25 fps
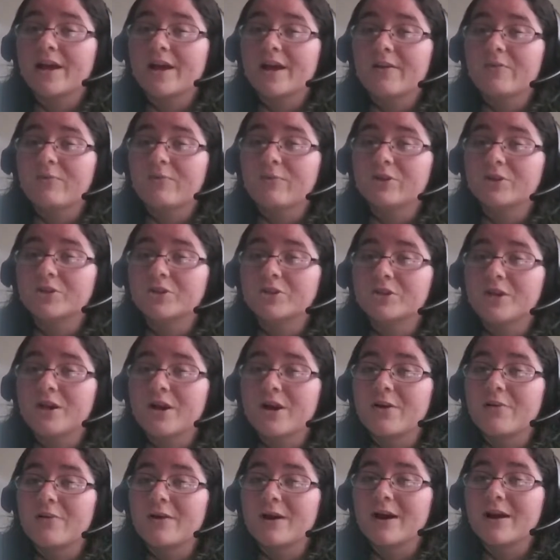which you
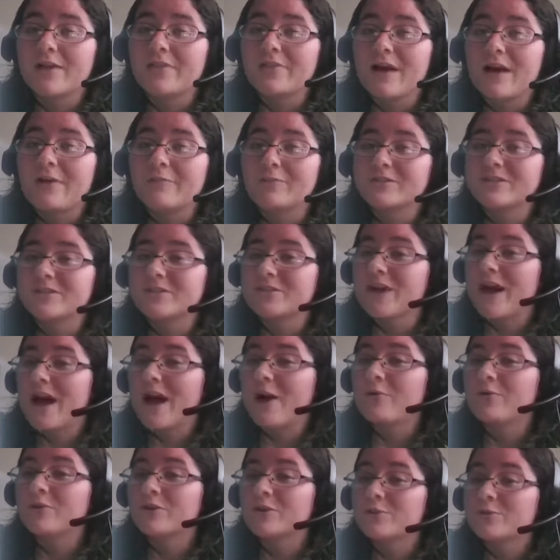know that was
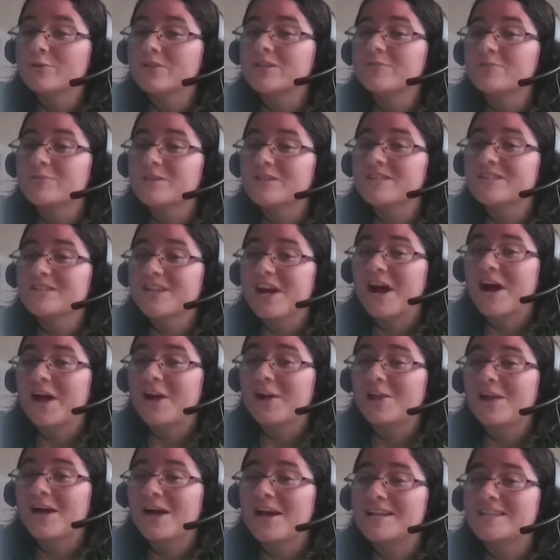how it used to be
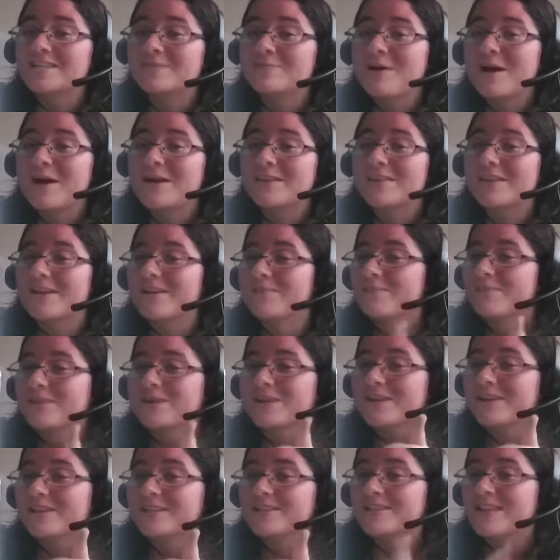stylized back then
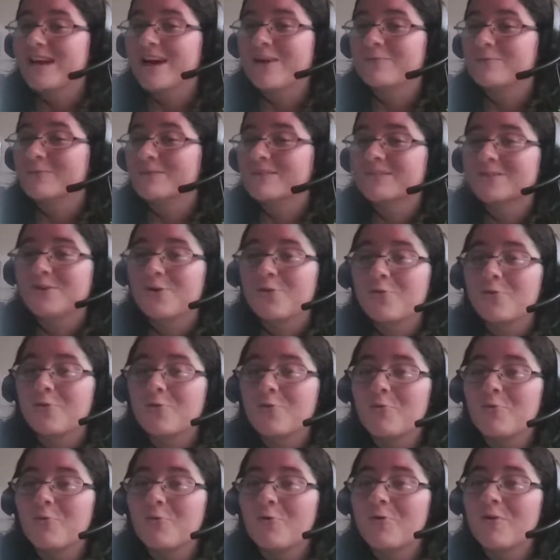because that was so
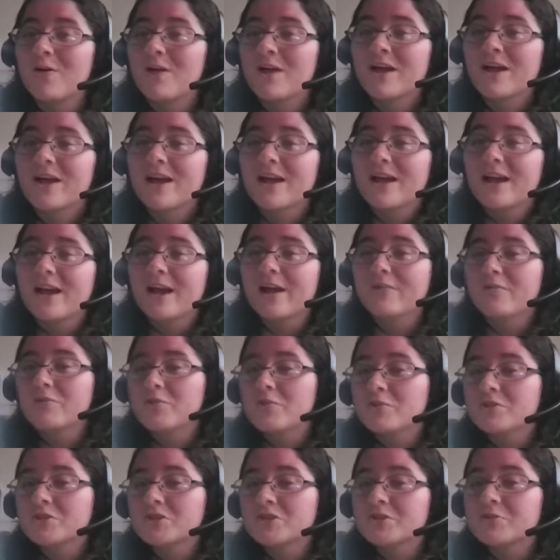cool and of
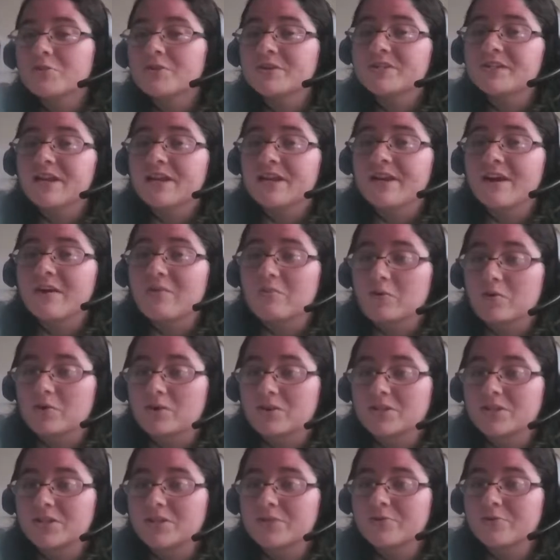course usa
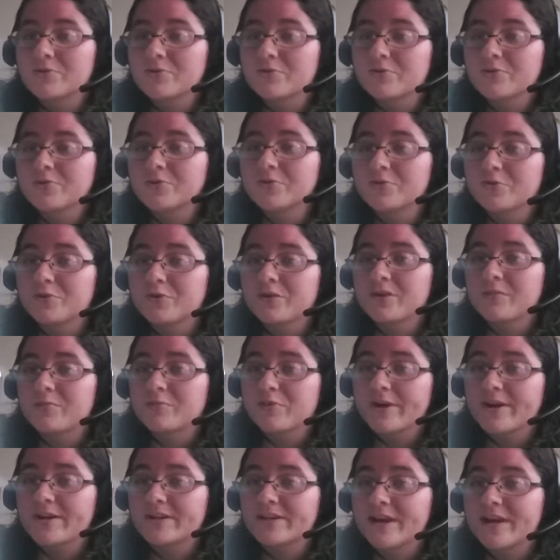network so those are sort of the
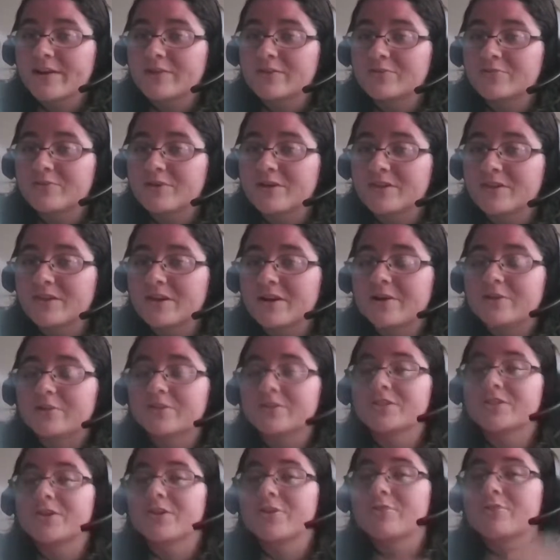breakdowns right there
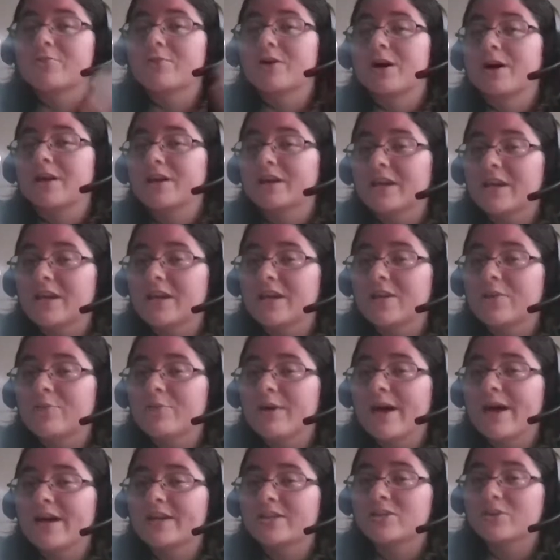so on e you
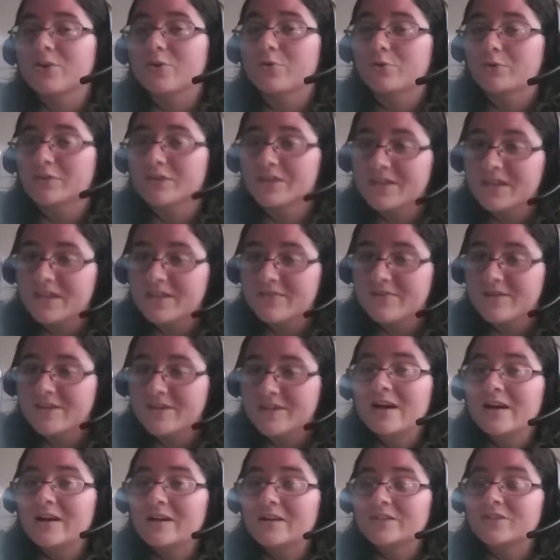had total
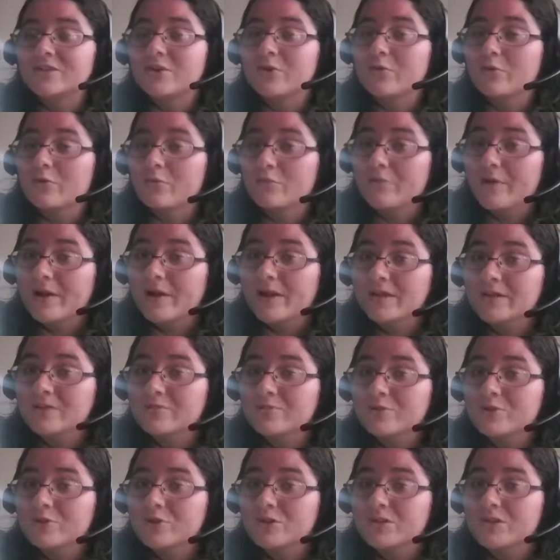divas uh, total bellas
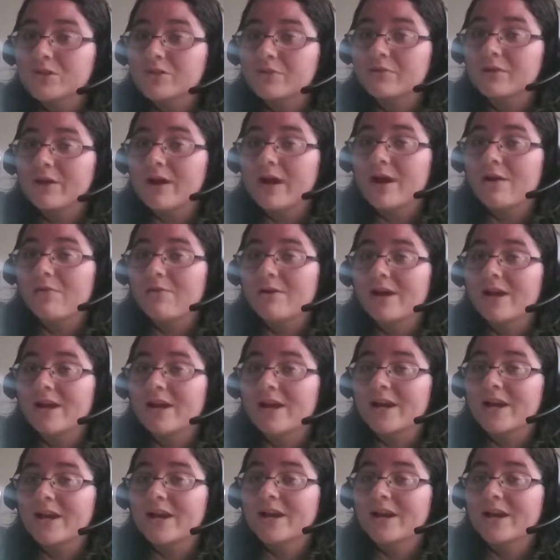which is still going